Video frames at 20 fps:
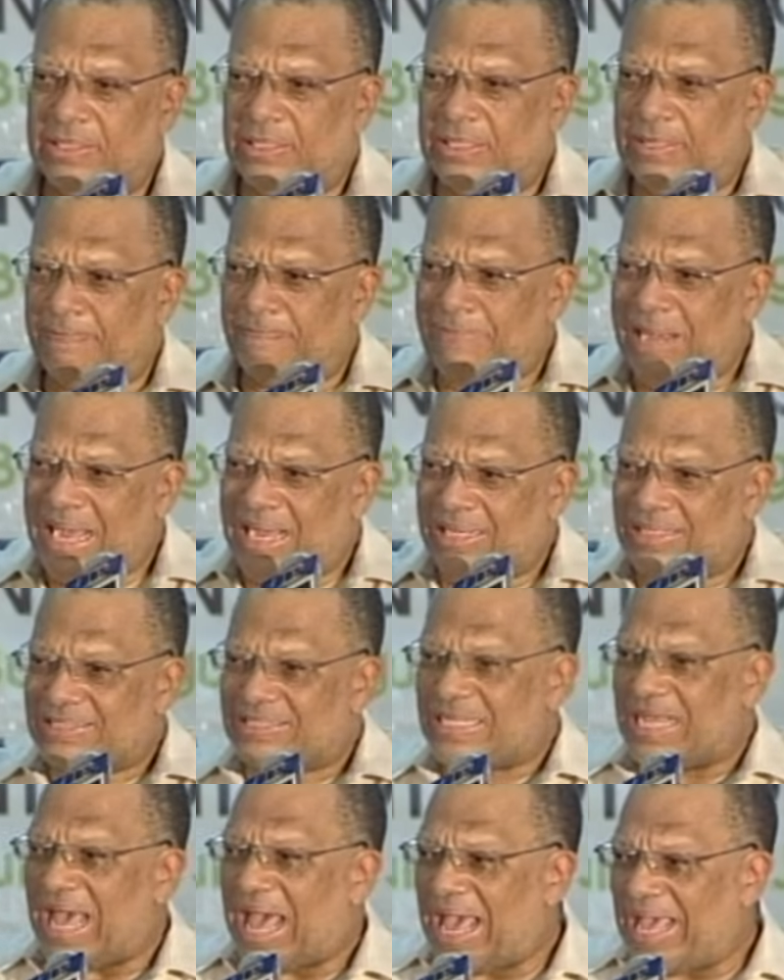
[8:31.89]
The bank
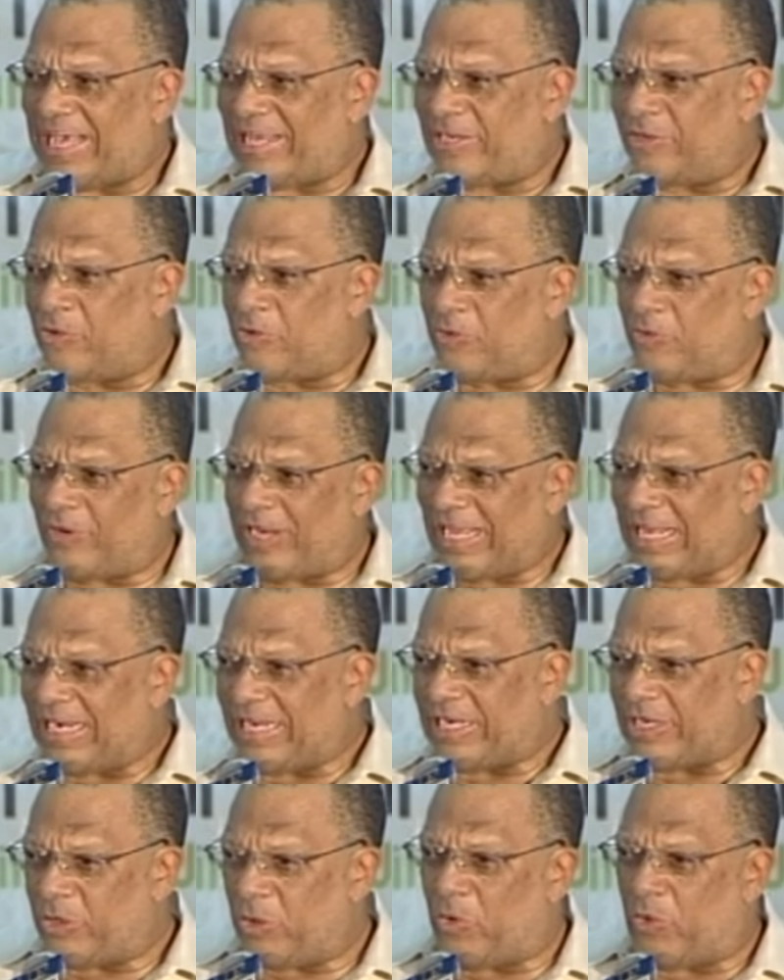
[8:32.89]
say, I don't
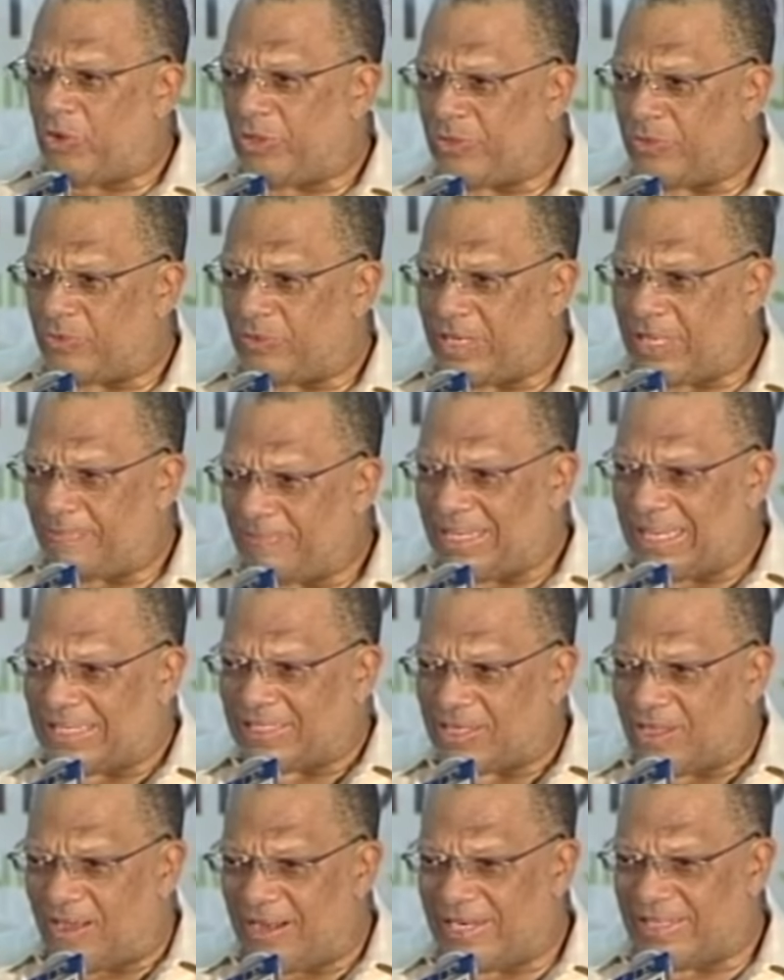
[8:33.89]
really know you. Them
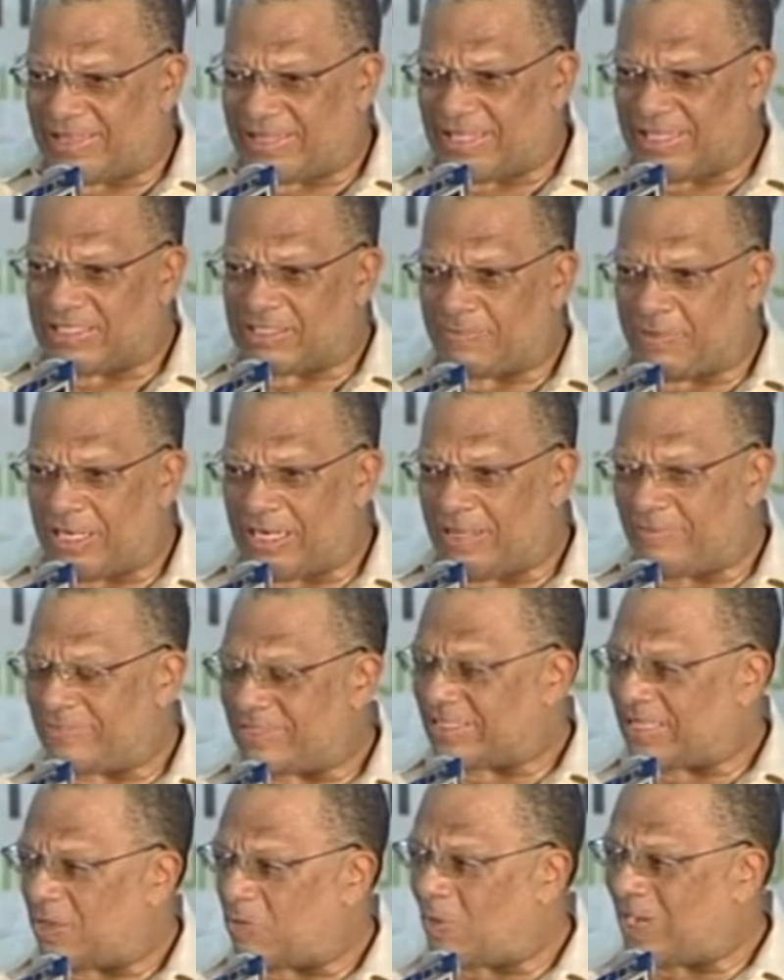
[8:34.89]
get all the things, but them
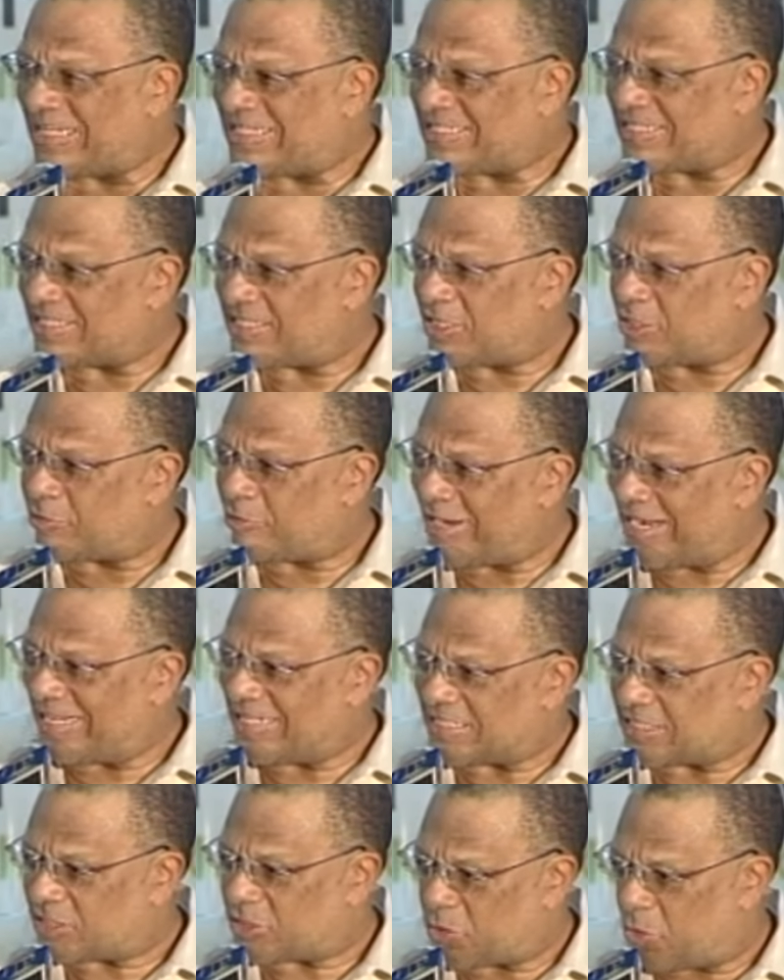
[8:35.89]
say, what is your
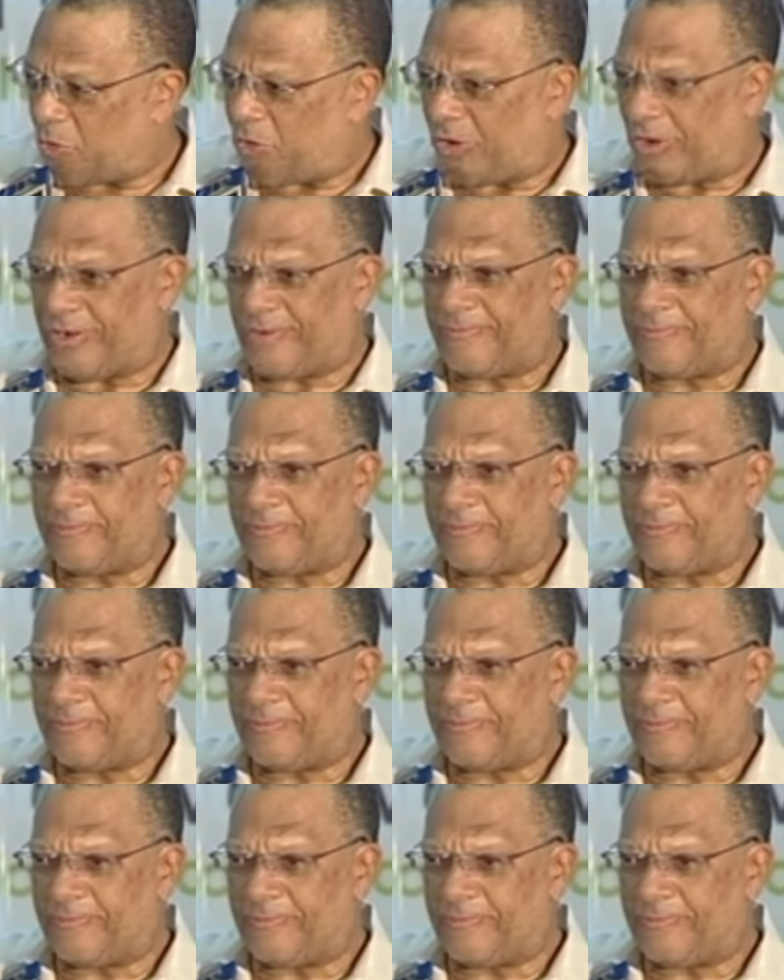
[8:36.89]
credit score?